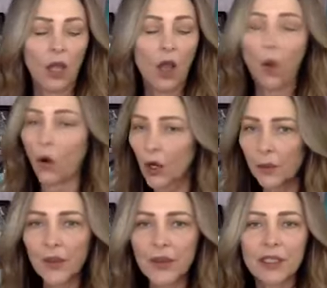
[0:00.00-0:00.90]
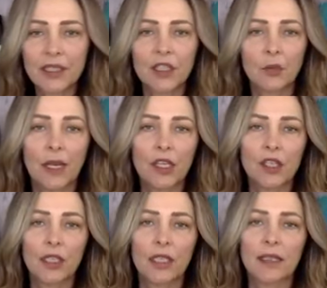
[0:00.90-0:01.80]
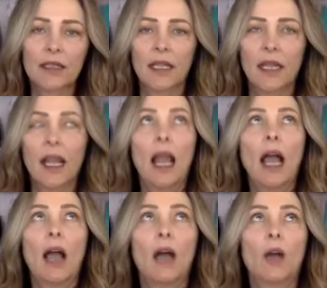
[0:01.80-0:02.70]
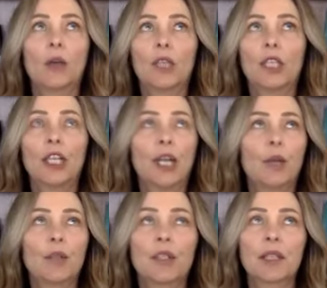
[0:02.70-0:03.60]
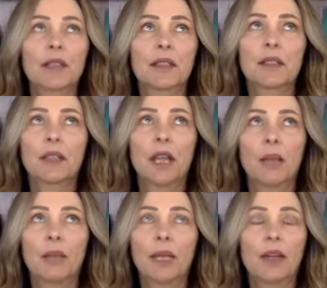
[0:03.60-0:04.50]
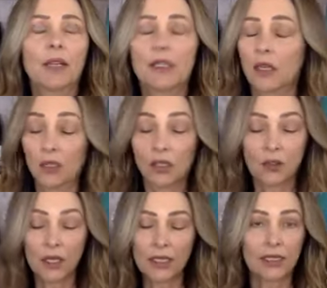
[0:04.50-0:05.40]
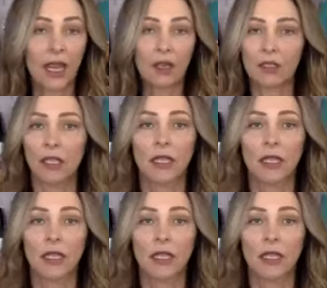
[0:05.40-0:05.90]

horrible this situation is, how, just parents are stressed out.